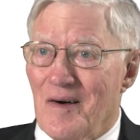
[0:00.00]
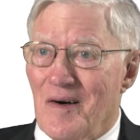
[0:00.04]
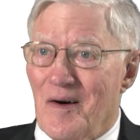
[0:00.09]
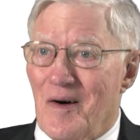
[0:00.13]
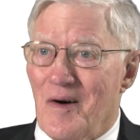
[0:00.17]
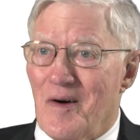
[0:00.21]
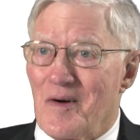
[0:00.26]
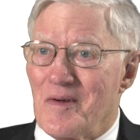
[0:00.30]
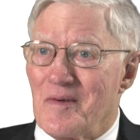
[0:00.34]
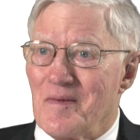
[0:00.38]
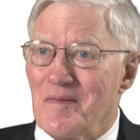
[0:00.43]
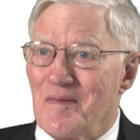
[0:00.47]

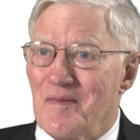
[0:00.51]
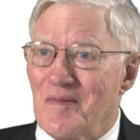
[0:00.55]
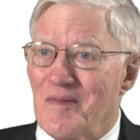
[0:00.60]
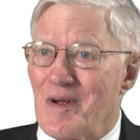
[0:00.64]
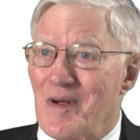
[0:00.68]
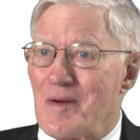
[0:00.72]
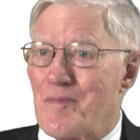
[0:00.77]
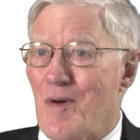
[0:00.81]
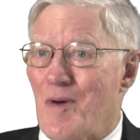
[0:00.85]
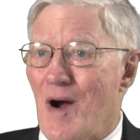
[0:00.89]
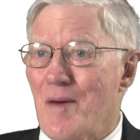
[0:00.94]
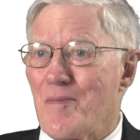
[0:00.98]
on
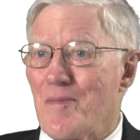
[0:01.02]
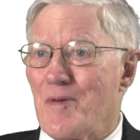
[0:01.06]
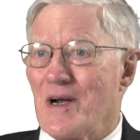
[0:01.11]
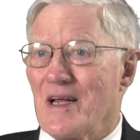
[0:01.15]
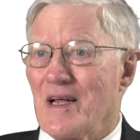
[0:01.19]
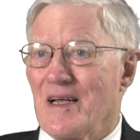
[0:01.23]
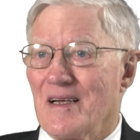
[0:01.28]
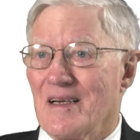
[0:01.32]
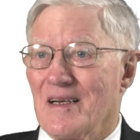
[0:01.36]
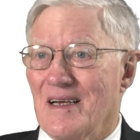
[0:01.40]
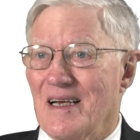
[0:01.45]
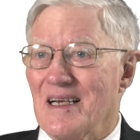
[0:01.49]
their property.
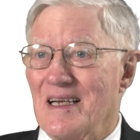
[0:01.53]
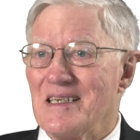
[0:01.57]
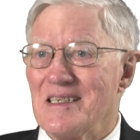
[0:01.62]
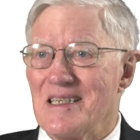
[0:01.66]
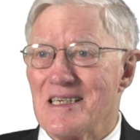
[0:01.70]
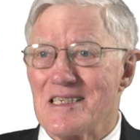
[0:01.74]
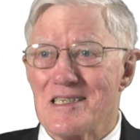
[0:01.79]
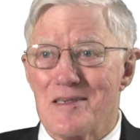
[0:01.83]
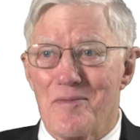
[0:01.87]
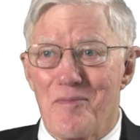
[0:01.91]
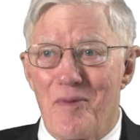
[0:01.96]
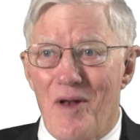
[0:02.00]
And
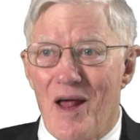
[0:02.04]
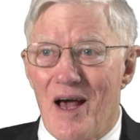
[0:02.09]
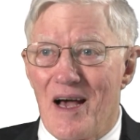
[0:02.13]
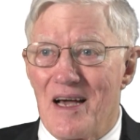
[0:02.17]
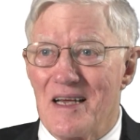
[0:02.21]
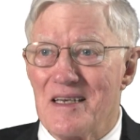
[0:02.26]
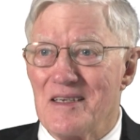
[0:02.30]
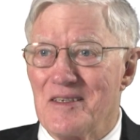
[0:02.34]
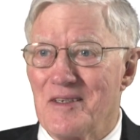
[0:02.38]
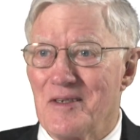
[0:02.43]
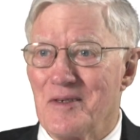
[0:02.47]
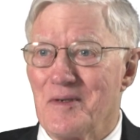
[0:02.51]
this
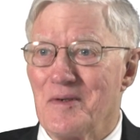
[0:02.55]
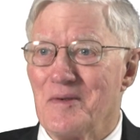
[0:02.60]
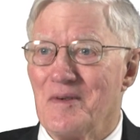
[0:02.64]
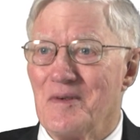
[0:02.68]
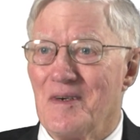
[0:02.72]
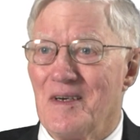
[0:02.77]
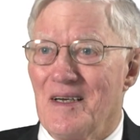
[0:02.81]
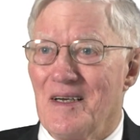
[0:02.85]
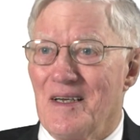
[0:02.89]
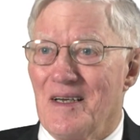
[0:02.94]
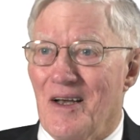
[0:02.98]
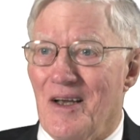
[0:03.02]
applied to
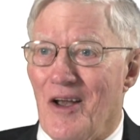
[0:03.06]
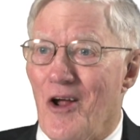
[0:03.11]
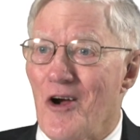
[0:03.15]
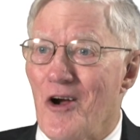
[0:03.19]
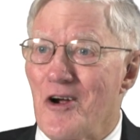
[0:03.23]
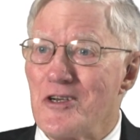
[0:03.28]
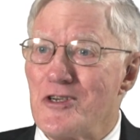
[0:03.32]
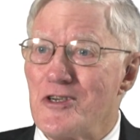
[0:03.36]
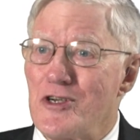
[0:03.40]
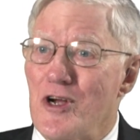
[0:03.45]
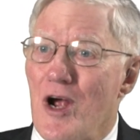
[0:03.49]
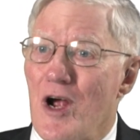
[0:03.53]

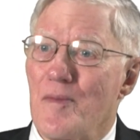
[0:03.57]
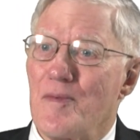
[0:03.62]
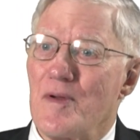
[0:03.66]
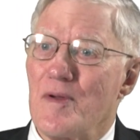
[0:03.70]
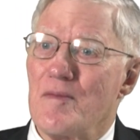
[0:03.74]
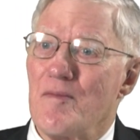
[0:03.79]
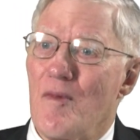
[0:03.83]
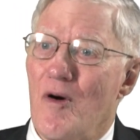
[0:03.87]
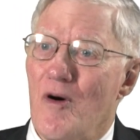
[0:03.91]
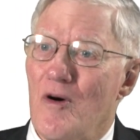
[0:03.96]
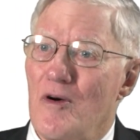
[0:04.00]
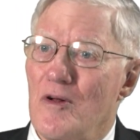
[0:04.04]
large shopping
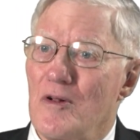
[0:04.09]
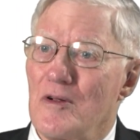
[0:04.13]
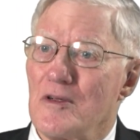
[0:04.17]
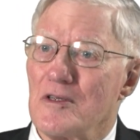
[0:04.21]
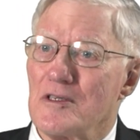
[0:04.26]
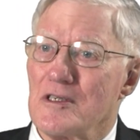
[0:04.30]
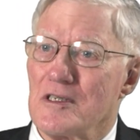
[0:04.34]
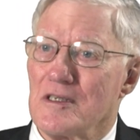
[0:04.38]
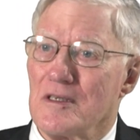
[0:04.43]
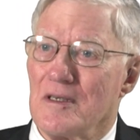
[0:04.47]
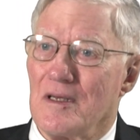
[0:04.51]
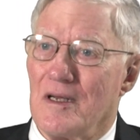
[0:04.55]
malls
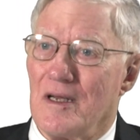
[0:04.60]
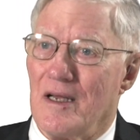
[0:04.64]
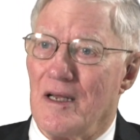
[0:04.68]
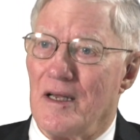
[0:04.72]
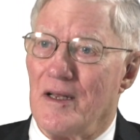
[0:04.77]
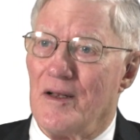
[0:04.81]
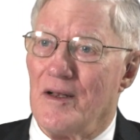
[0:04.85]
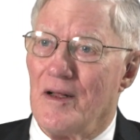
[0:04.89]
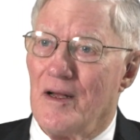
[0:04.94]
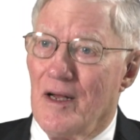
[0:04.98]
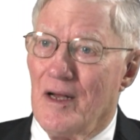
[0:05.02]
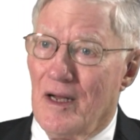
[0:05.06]

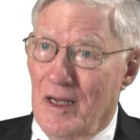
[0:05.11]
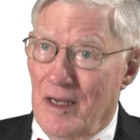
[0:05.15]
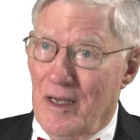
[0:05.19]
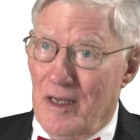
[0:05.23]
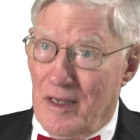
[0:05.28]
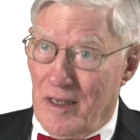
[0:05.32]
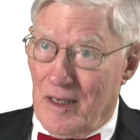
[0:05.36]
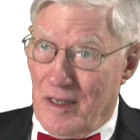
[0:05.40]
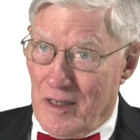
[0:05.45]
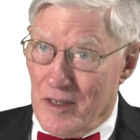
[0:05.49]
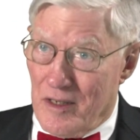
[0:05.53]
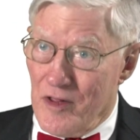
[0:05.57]
and
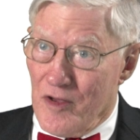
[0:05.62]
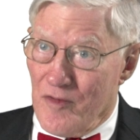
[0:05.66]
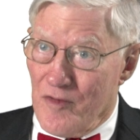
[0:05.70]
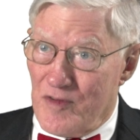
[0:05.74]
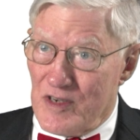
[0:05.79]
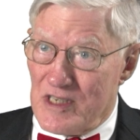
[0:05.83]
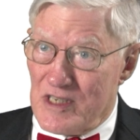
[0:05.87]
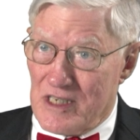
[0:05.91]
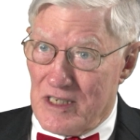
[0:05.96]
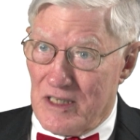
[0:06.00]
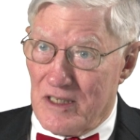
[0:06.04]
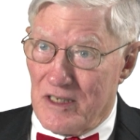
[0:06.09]
other
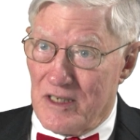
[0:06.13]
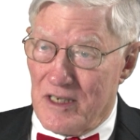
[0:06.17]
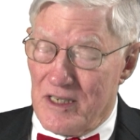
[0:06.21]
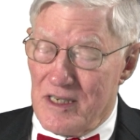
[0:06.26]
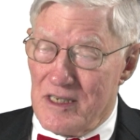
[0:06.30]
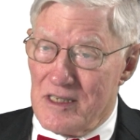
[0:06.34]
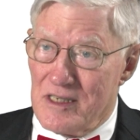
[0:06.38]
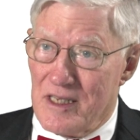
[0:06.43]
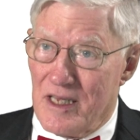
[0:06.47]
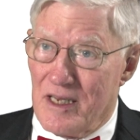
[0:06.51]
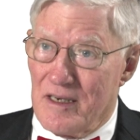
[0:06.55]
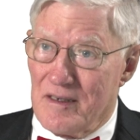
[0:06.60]

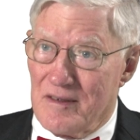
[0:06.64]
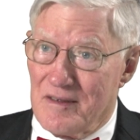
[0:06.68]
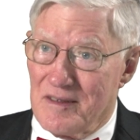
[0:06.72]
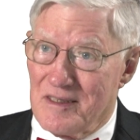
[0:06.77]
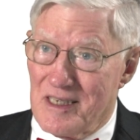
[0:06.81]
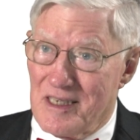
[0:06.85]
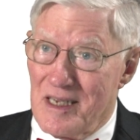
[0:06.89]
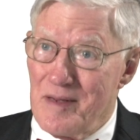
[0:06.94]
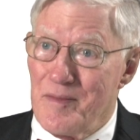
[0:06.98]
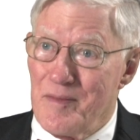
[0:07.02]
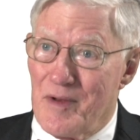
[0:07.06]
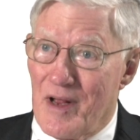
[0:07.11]
facilities that
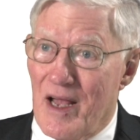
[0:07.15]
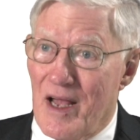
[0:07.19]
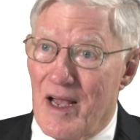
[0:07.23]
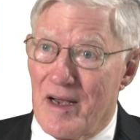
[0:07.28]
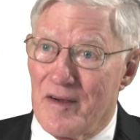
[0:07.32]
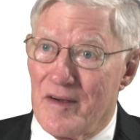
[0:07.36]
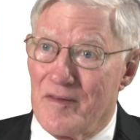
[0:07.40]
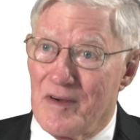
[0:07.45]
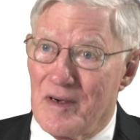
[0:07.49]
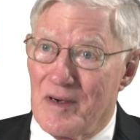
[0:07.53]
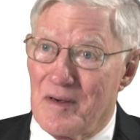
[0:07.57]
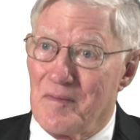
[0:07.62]
seem to
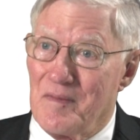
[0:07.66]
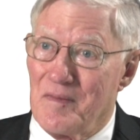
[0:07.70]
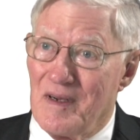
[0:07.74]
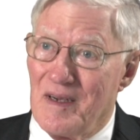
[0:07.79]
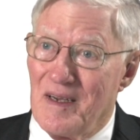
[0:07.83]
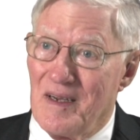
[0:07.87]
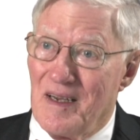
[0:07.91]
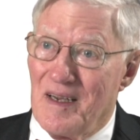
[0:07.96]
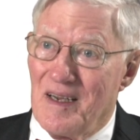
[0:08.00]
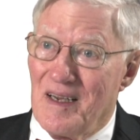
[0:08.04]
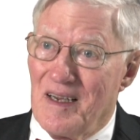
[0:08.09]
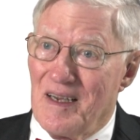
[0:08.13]
have a
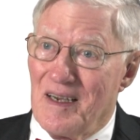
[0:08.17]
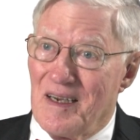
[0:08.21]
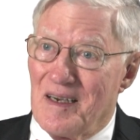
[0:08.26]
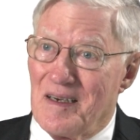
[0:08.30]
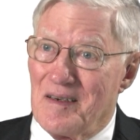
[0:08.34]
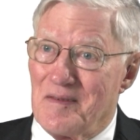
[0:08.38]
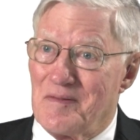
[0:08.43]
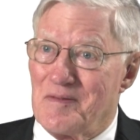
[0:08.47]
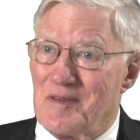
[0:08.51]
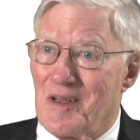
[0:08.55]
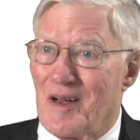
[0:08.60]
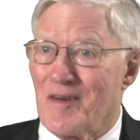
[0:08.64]

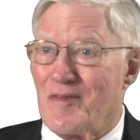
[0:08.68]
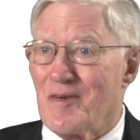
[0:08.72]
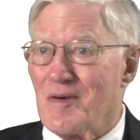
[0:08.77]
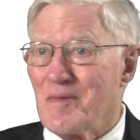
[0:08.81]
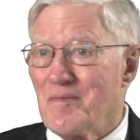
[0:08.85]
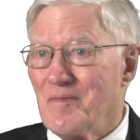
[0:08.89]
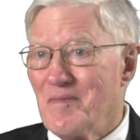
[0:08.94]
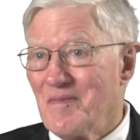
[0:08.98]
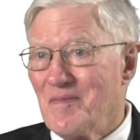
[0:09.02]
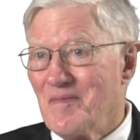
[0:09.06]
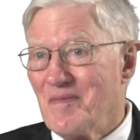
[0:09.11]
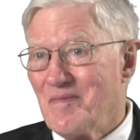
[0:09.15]
sort of a
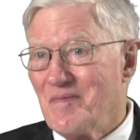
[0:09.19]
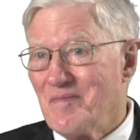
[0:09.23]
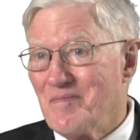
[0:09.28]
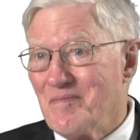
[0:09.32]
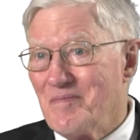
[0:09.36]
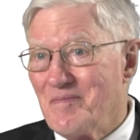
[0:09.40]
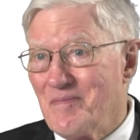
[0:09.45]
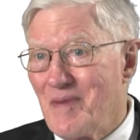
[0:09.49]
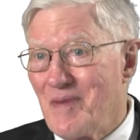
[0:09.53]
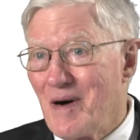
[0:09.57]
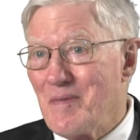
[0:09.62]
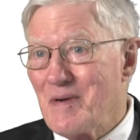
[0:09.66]

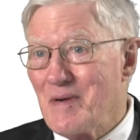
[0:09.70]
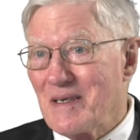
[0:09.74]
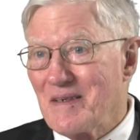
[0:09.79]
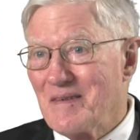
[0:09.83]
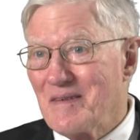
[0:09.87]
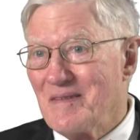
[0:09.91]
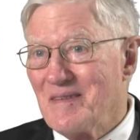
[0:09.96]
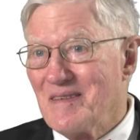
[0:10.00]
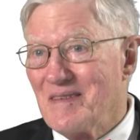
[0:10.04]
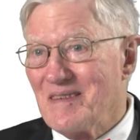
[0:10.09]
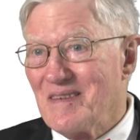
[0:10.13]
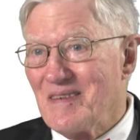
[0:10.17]
public
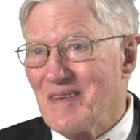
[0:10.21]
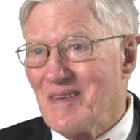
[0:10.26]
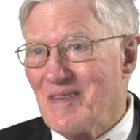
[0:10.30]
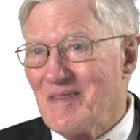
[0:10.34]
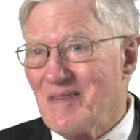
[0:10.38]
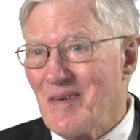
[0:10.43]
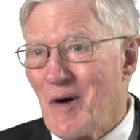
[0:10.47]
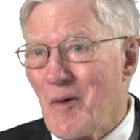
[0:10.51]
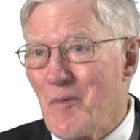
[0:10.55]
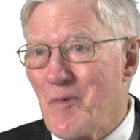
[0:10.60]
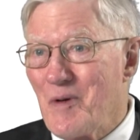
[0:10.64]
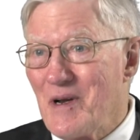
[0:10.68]

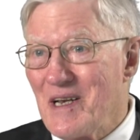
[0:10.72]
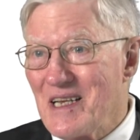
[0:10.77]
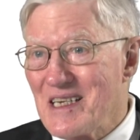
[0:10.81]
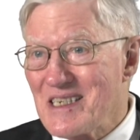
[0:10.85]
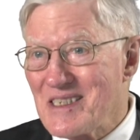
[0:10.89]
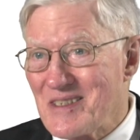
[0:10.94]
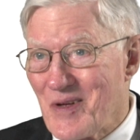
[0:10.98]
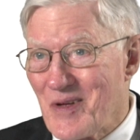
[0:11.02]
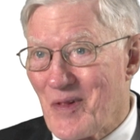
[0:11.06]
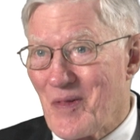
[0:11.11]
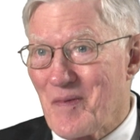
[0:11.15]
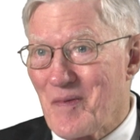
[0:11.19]
openness
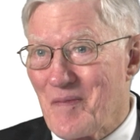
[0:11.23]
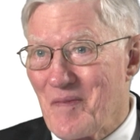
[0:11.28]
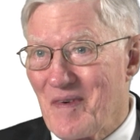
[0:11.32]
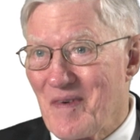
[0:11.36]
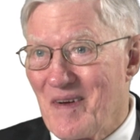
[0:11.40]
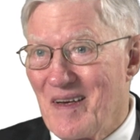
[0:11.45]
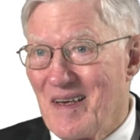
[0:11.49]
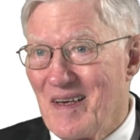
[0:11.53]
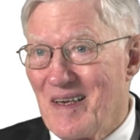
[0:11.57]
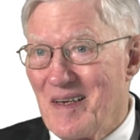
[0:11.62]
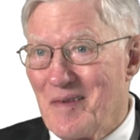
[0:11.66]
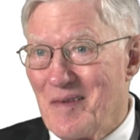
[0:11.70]
to them.
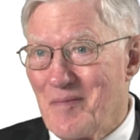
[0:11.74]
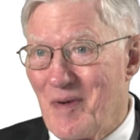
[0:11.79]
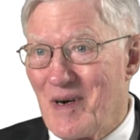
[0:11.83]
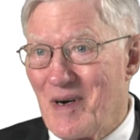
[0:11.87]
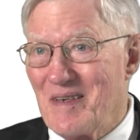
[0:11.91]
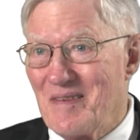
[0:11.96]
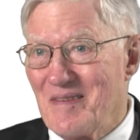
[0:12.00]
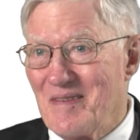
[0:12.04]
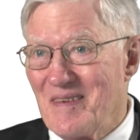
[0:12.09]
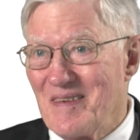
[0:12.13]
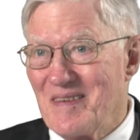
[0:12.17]
But